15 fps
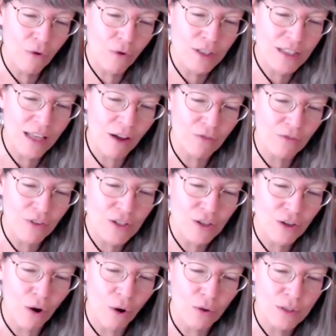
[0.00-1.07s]
for
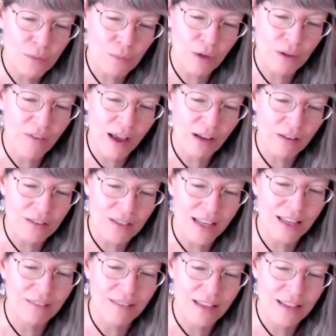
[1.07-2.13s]
selfish goals prevails
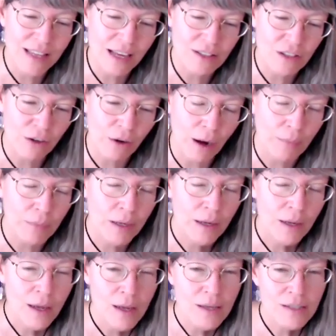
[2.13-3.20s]
in this hexagram.
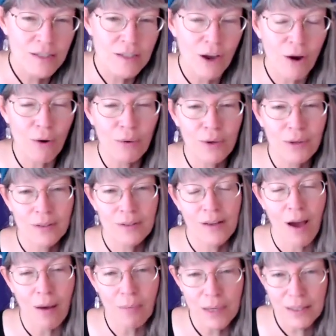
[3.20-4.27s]
So,
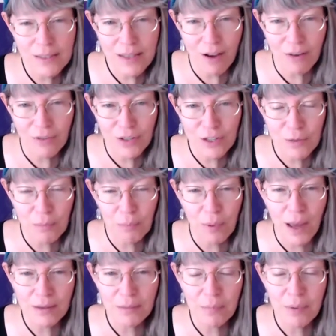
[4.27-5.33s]
not being selfish,
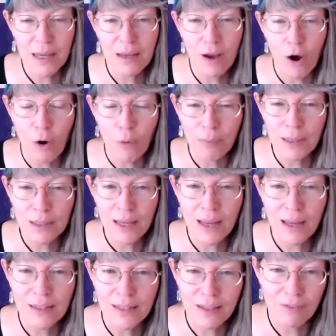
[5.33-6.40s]
but being open
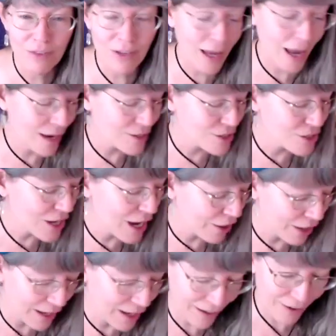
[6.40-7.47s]
and giving and
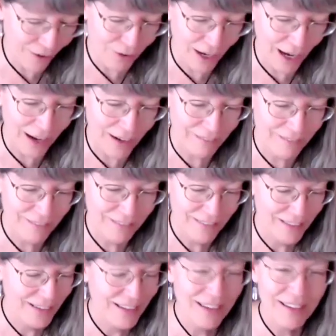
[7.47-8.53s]
sharing. Okay,
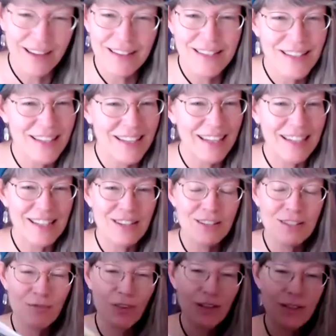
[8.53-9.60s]
it
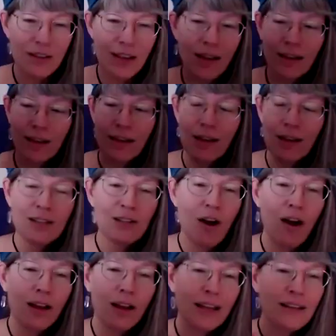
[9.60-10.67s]
just feels like
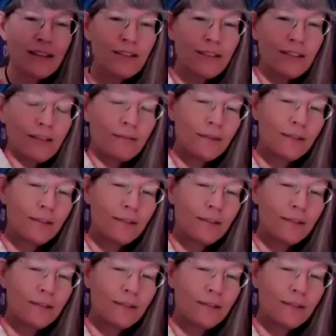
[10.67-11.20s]
talking